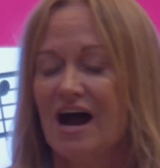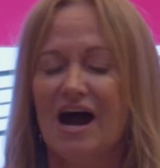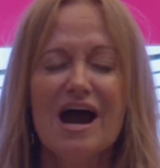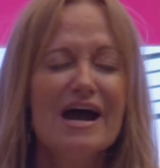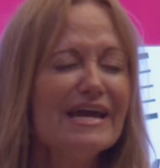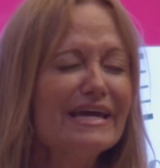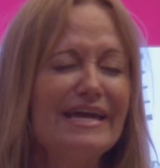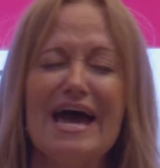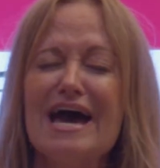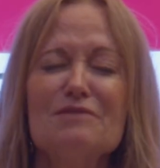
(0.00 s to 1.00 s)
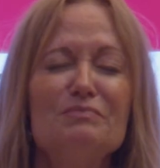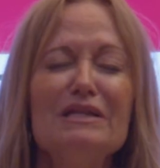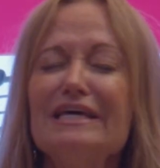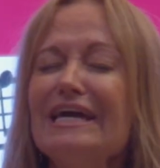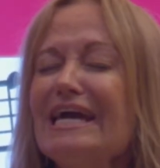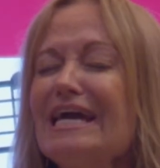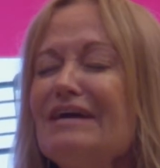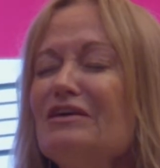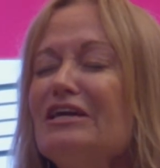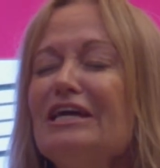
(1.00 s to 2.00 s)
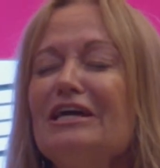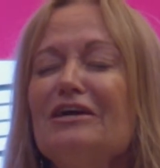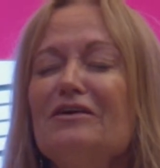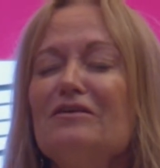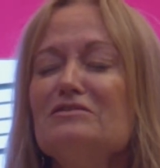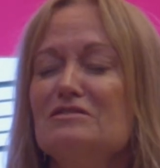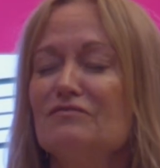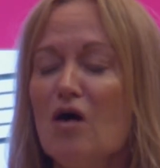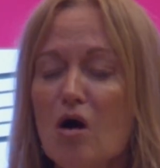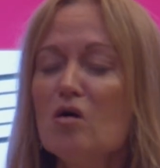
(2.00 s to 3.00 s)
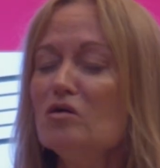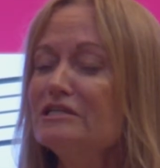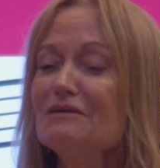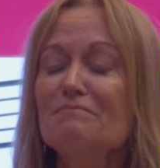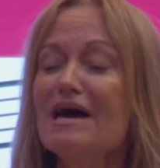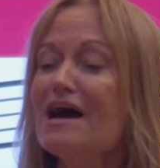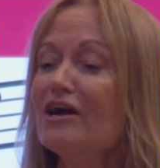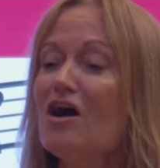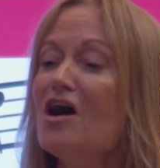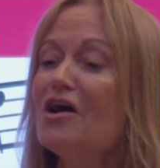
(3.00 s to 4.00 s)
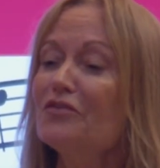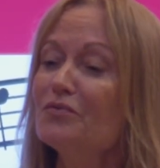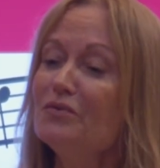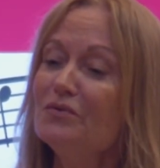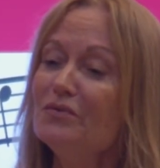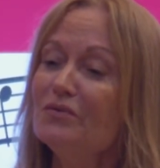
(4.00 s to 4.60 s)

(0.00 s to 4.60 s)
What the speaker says: I can't believe the years of holding back are through,